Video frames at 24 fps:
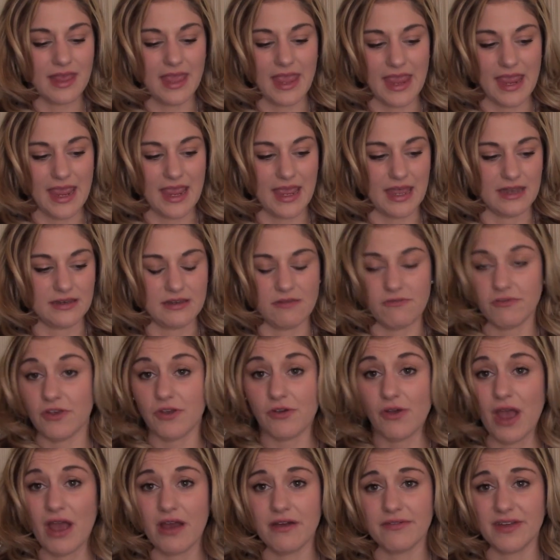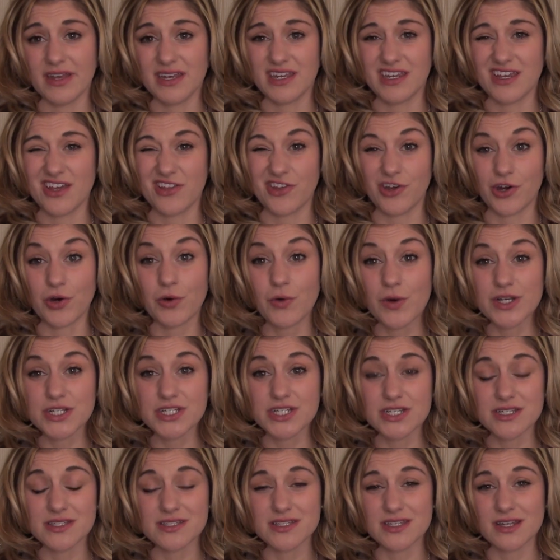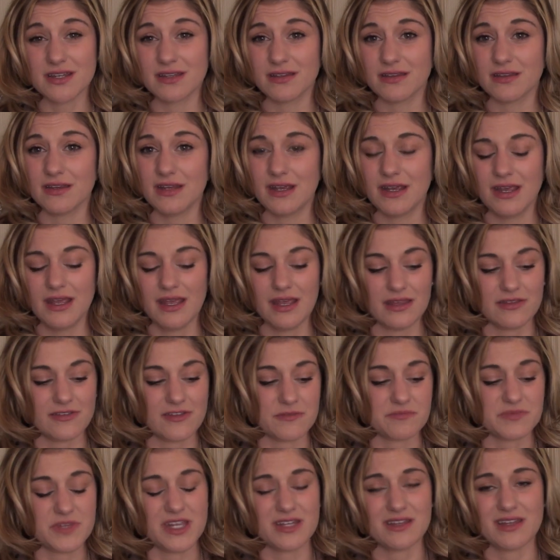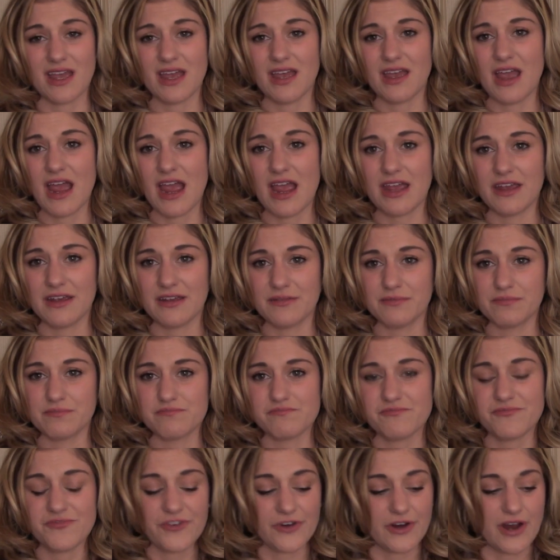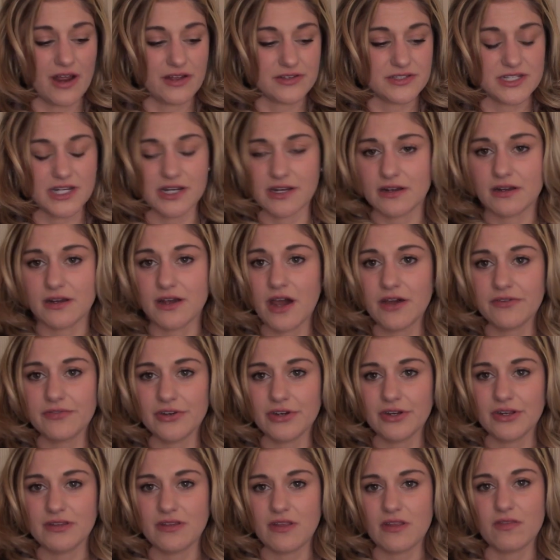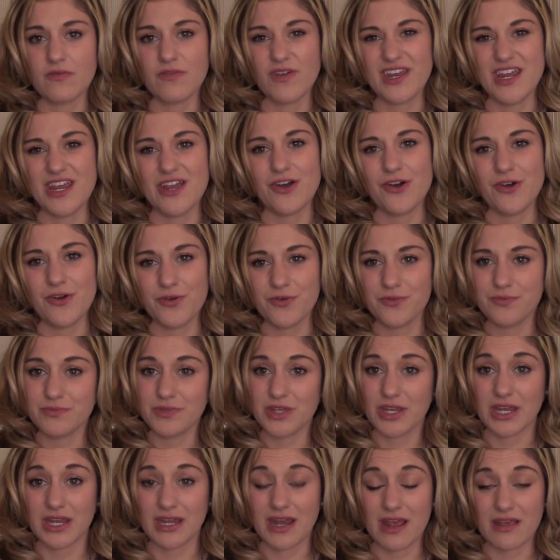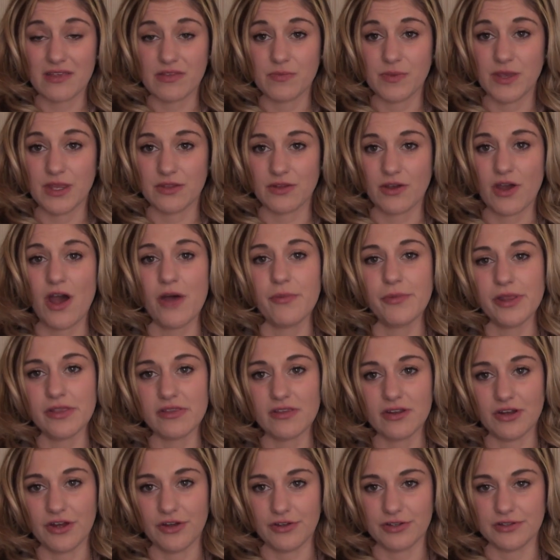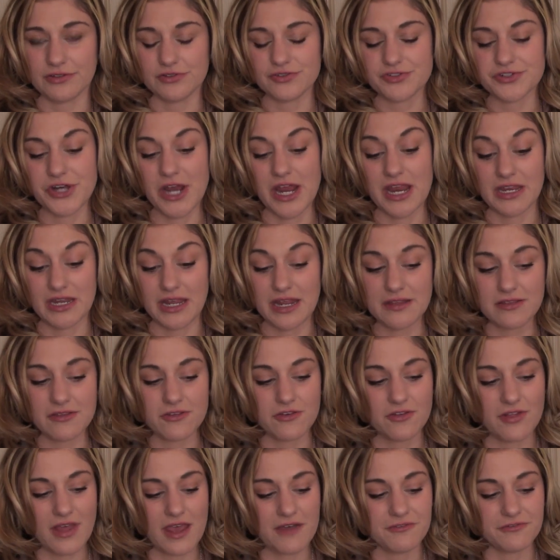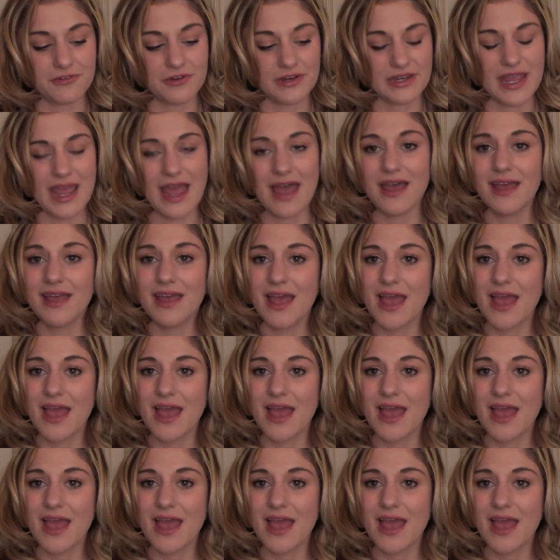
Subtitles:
And if you have any other questions on something that I forgot to cover in this video, you can ask me in the comments and I'll try and answer that for you.